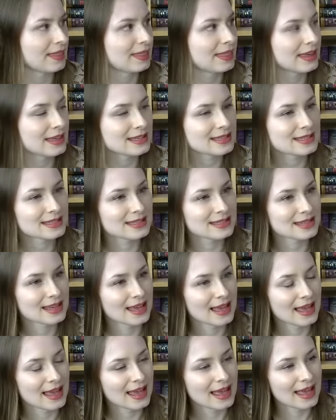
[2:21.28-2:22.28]
This
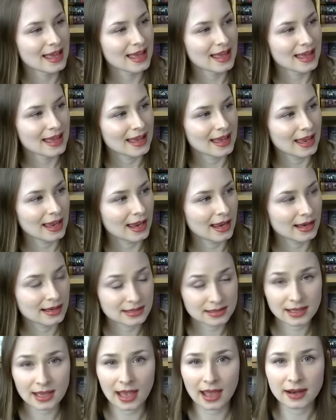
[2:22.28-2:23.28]

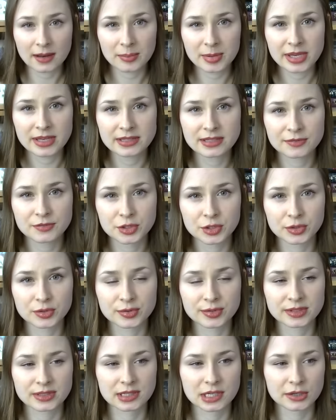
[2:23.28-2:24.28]
is again a piece of
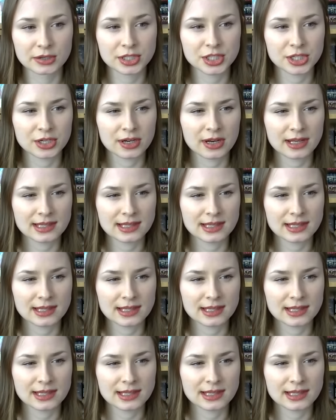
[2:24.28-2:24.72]
children's literature.